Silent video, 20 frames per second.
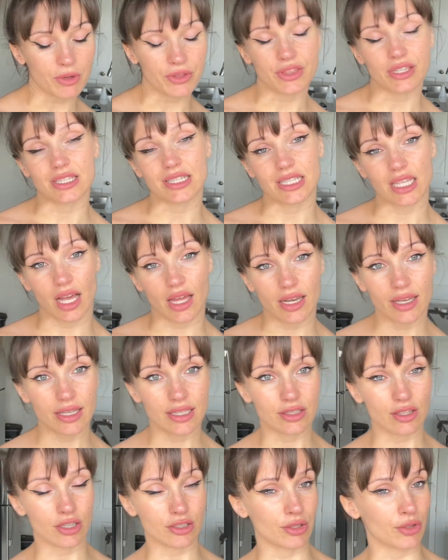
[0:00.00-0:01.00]
the sun
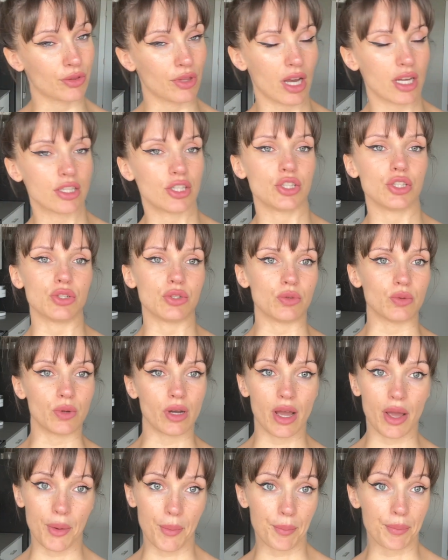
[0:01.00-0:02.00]
is also thought to
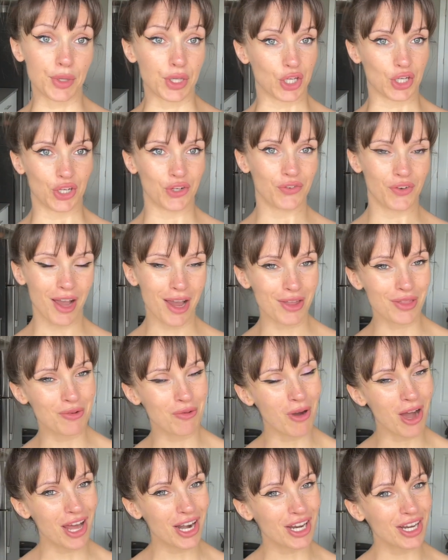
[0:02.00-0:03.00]
purify the
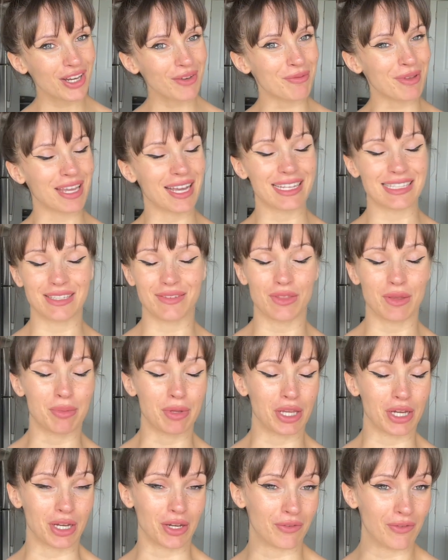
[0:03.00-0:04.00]
water because of the
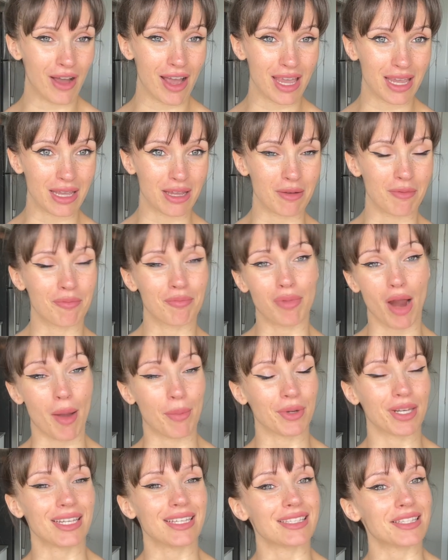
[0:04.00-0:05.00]
purifying
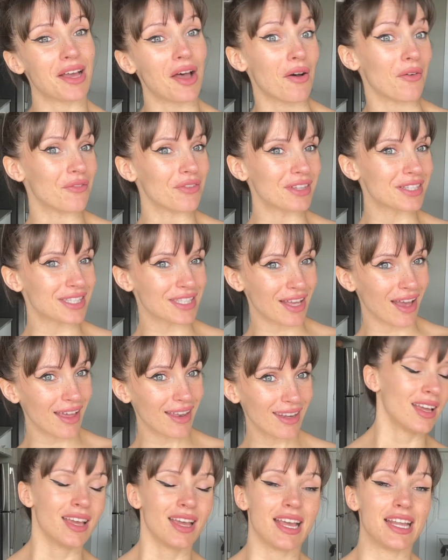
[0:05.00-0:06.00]
properties of the
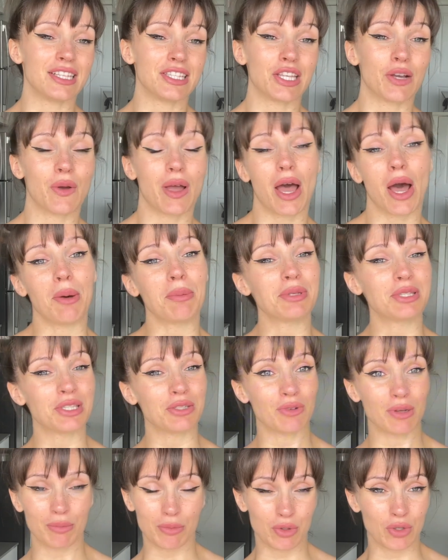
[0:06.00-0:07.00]
sun. And so it helps to
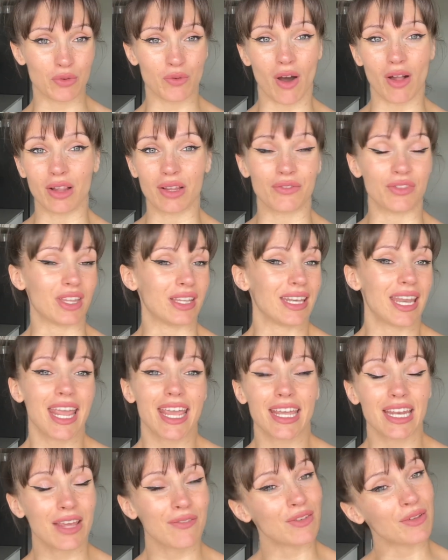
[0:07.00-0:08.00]
remove all of the
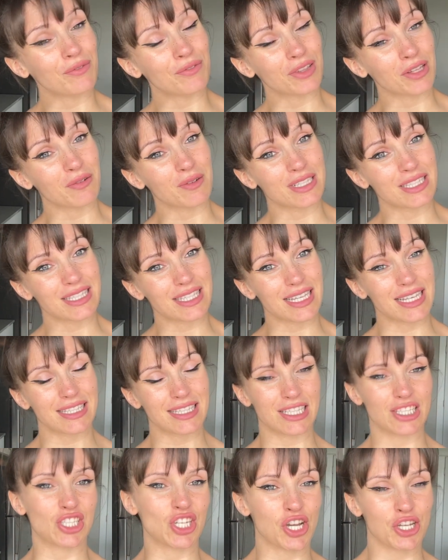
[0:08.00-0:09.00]
negative influences
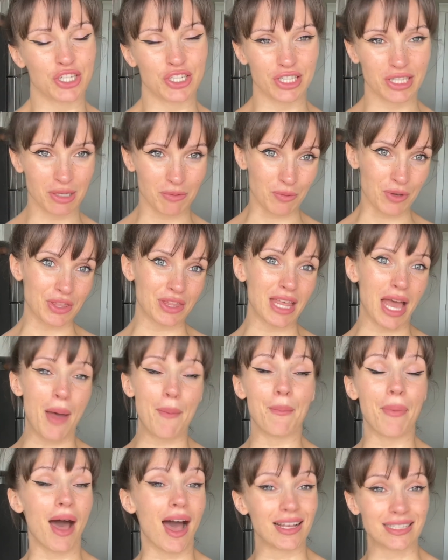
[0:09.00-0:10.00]
and charges it with
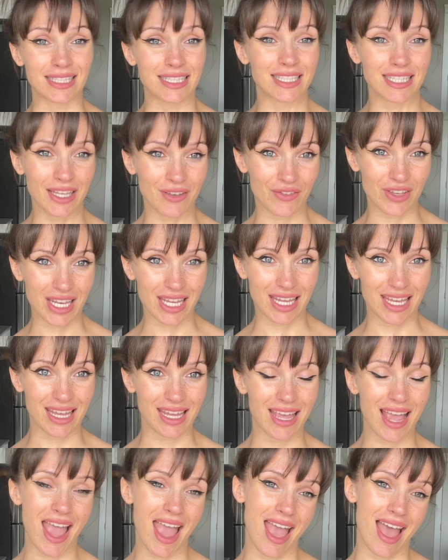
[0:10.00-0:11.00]
that
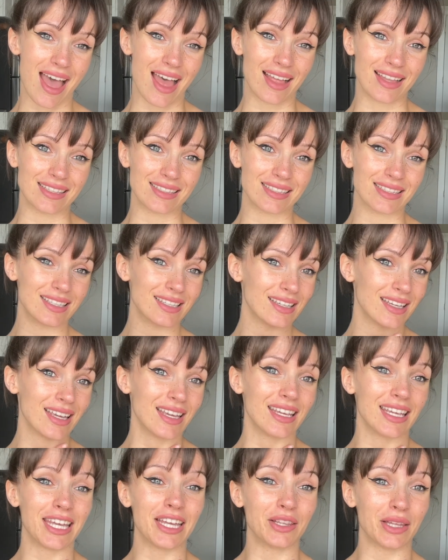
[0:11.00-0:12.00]
positivity
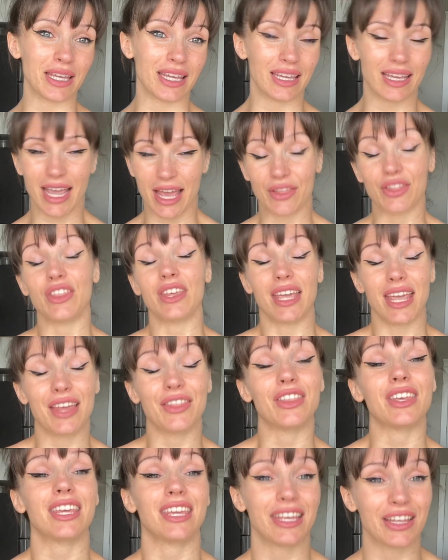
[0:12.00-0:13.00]
and healing and
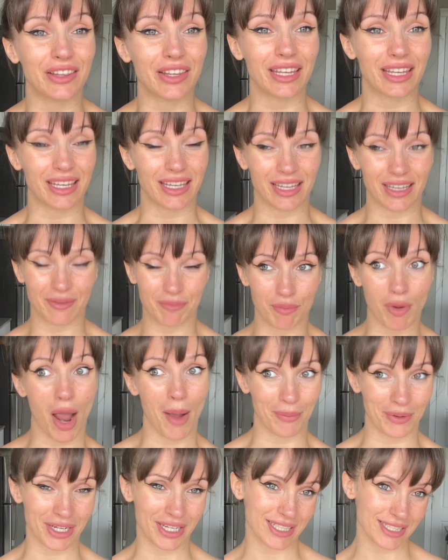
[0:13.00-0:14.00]
the healing
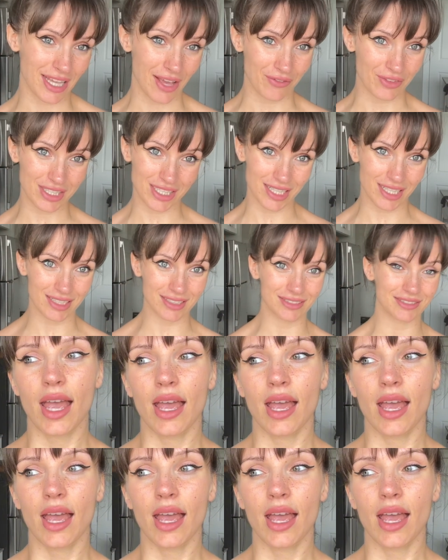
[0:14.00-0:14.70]
properties of the sun.